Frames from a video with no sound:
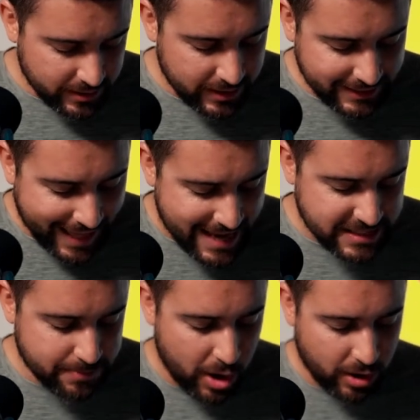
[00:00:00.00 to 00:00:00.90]
the
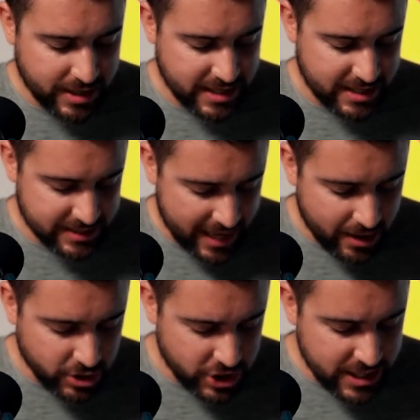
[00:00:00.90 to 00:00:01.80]
last part is
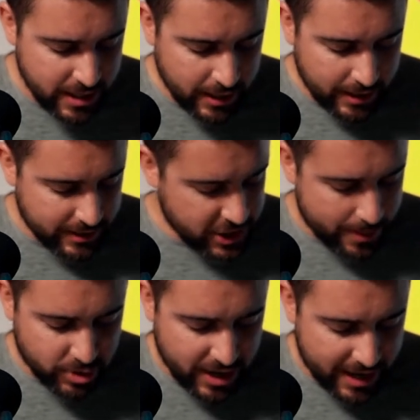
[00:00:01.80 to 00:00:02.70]
energy
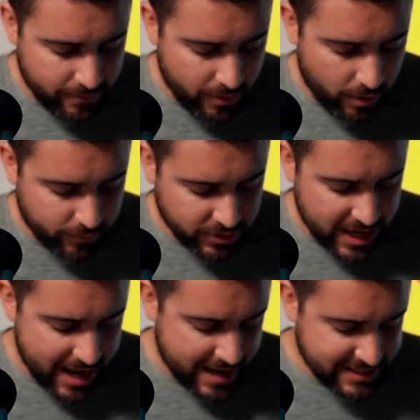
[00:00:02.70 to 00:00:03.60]
Chapter 9, Evolve or
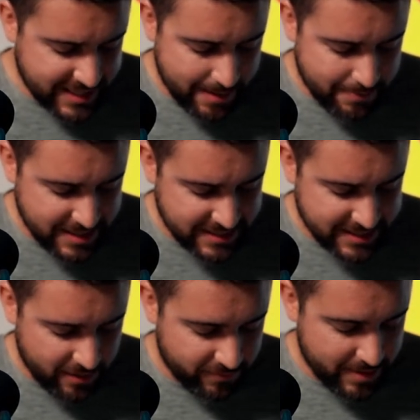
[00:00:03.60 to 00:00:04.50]
Die, 10 being
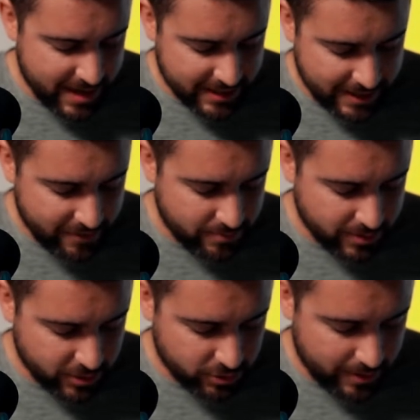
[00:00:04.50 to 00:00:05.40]
self made, 11
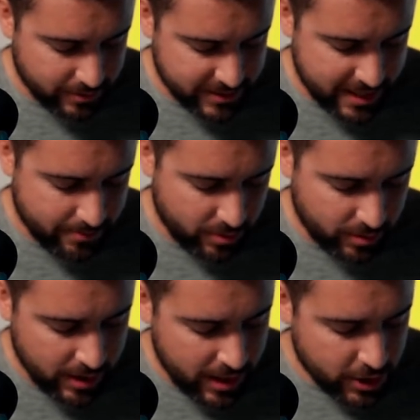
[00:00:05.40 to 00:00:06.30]
build your round table,
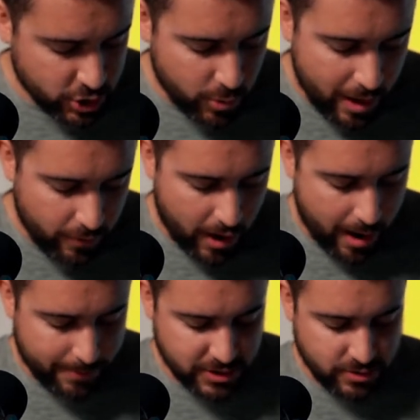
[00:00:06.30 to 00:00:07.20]
12
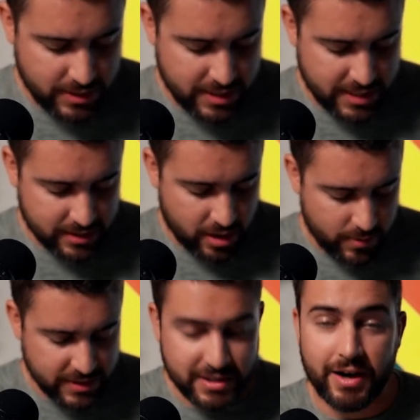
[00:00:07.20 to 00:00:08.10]
opportunity is
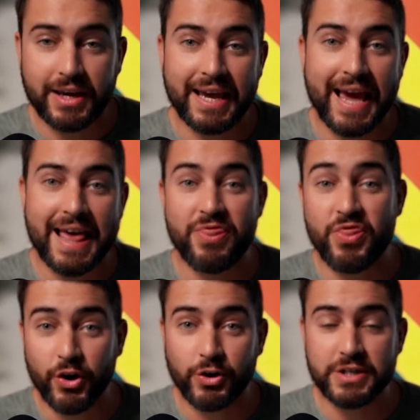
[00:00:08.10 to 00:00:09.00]
always knocking, and
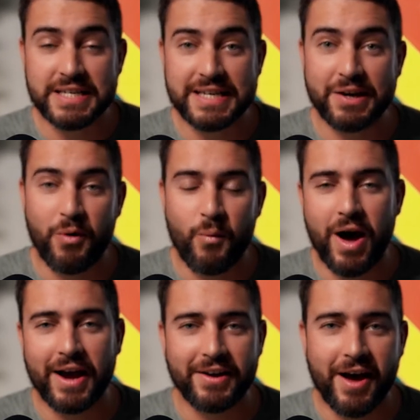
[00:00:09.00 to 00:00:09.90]
13
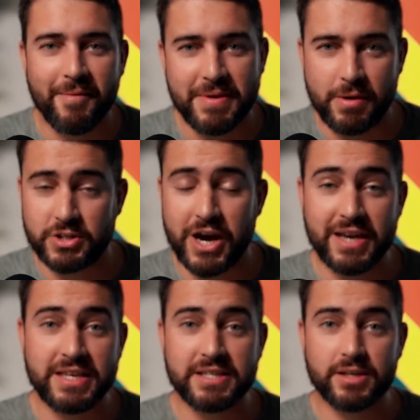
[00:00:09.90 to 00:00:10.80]
why not me, which I
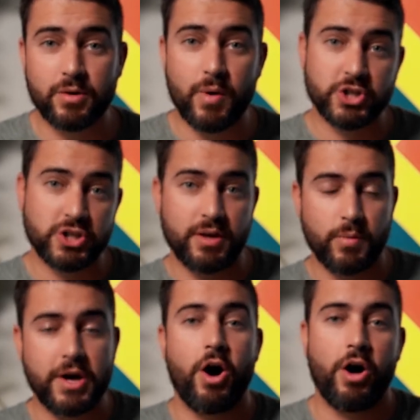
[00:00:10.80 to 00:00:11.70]
think is the question that
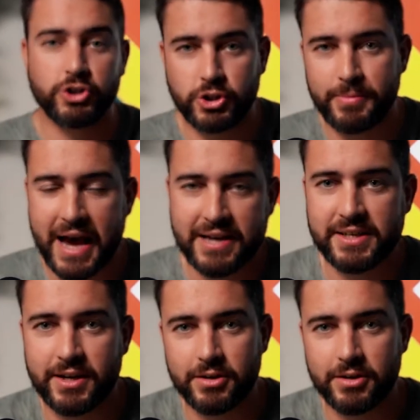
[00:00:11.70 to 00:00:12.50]
we all should be asking